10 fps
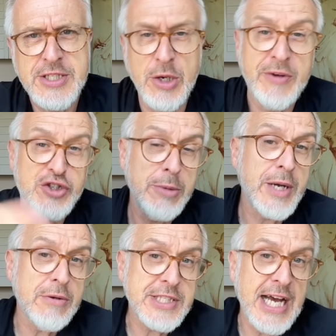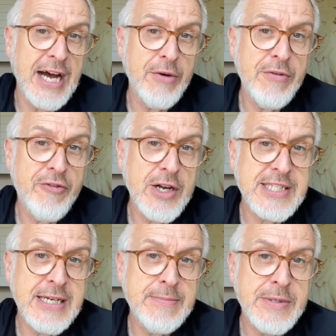So if Trump goes down, for
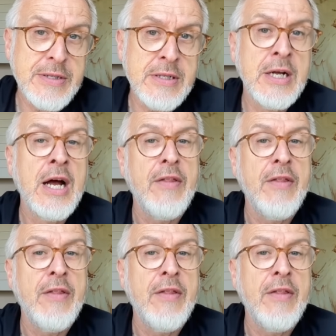example,